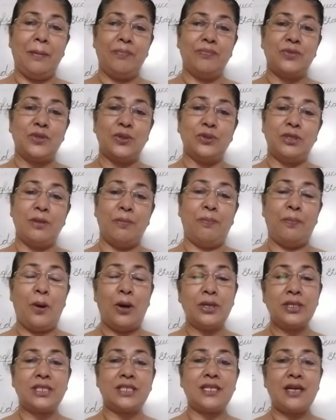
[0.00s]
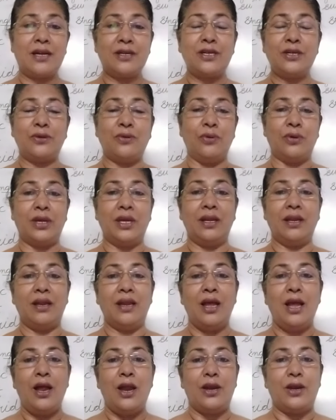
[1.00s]
So the pot started cooking.
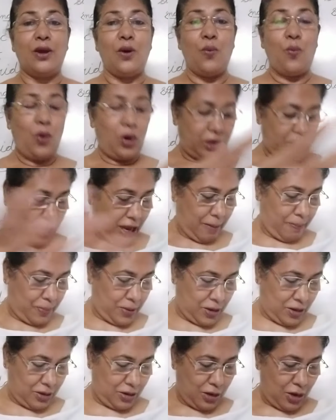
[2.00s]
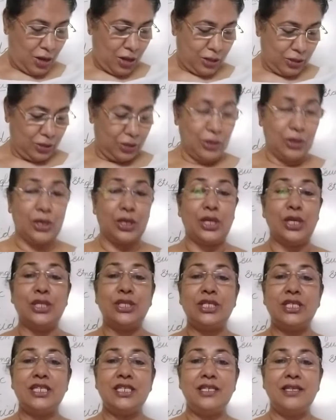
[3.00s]
Now what happened? The
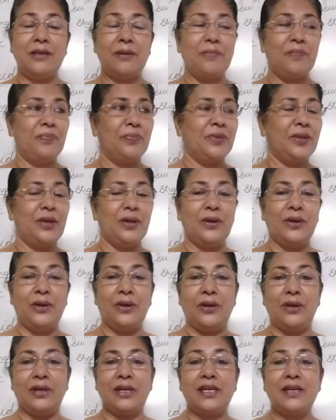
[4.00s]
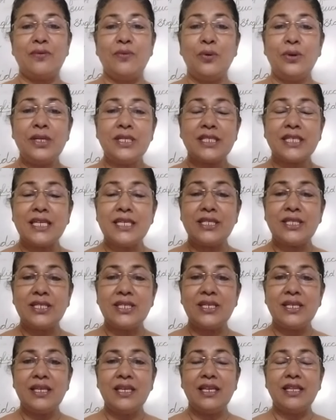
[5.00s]
kitchen. What is
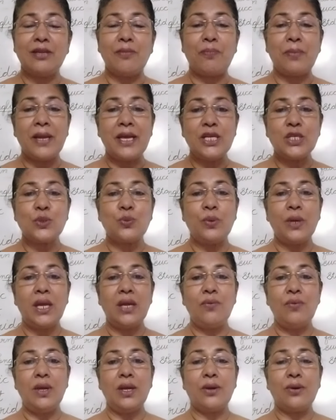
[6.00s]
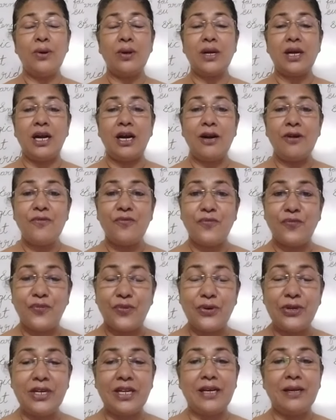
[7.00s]
kitchen? The place where we cook our
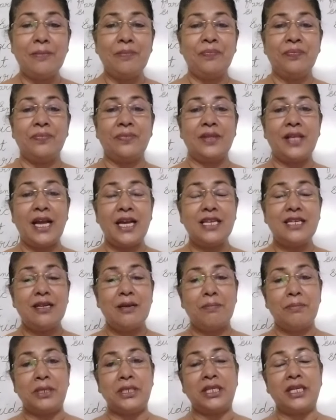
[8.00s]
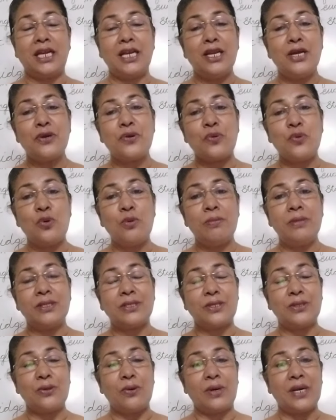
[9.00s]
food. That particular room
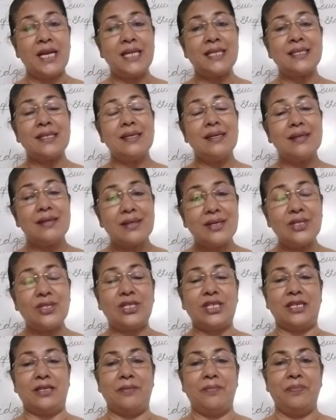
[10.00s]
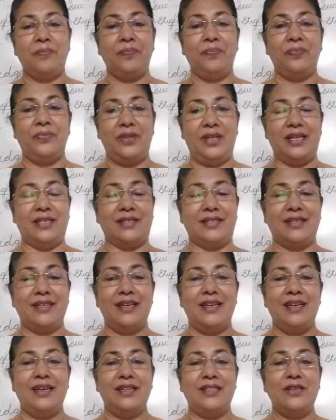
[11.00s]
is known as kitchen. Yes,
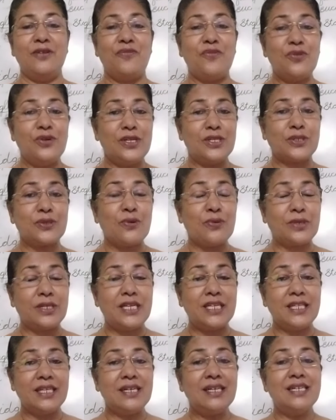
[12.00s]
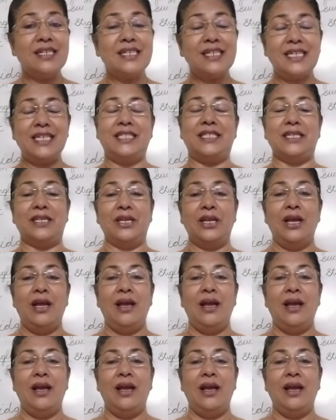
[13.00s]
the food is cooked in the kitchen.